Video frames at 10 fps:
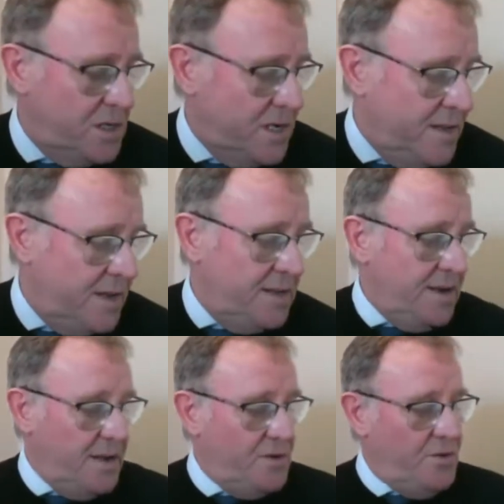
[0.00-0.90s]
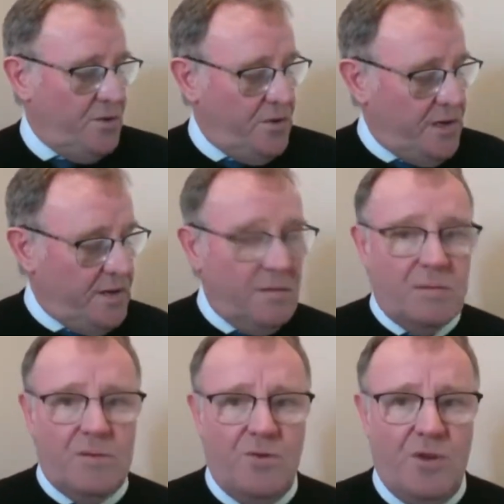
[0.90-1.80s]
can I then direct you to the
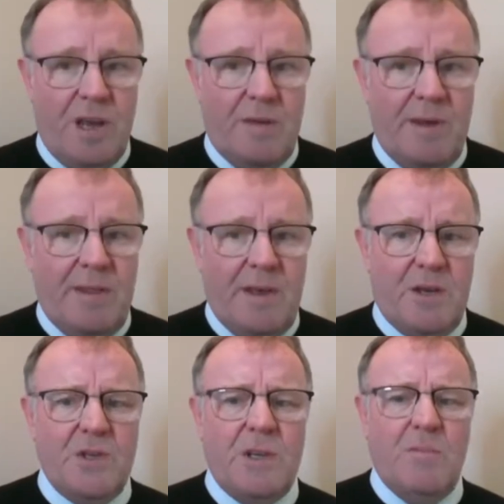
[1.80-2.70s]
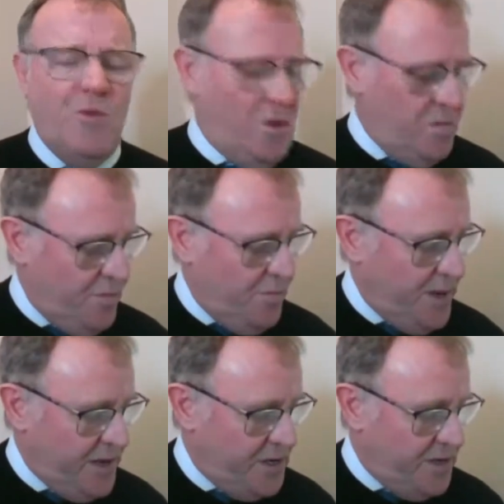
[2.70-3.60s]
two recommendations at the bottom of
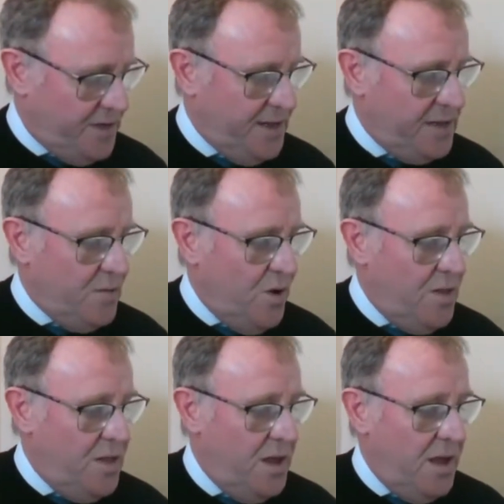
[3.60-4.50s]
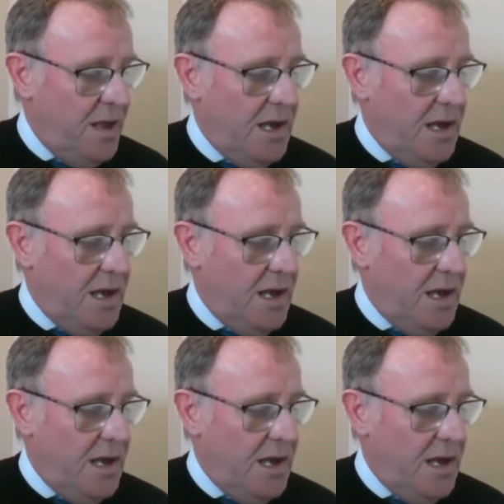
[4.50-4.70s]
page 31,